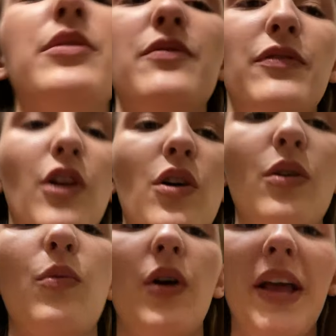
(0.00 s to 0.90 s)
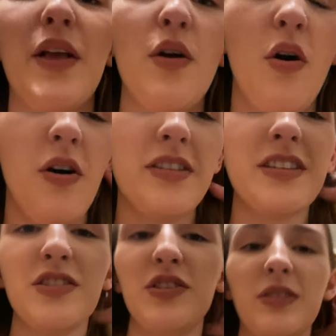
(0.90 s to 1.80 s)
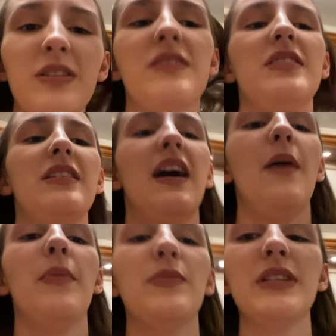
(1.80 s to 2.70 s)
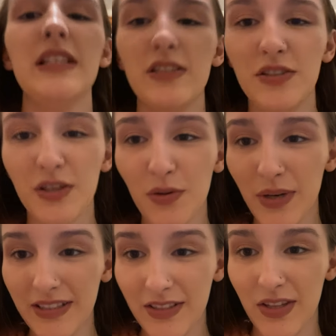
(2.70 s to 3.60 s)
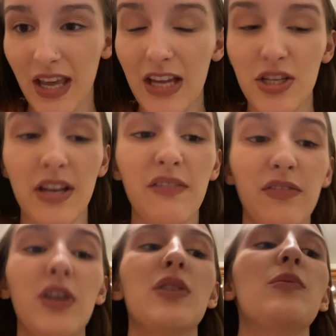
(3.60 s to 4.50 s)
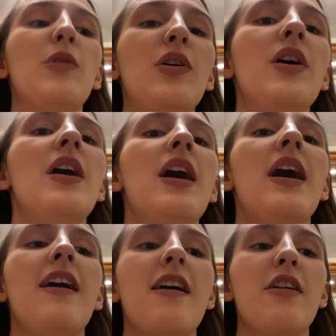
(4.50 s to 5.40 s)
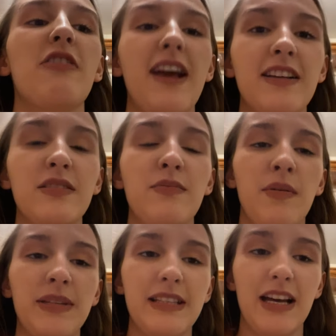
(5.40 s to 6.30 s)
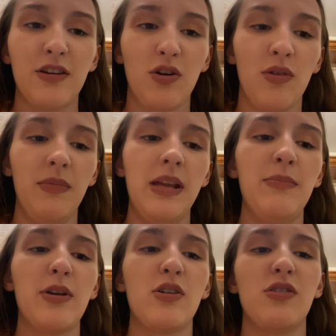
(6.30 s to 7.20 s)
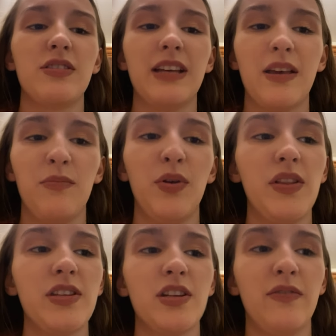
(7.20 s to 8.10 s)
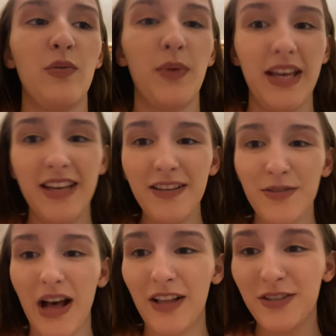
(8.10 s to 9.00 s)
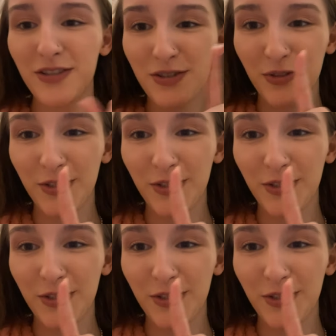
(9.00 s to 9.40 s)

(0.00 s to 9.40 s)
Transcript: vlog what I got since you didn't see that, but it was easier to go into the kitchen and vlog what Greg's mum and dad got me because I can put the stuff away. So I'll just show you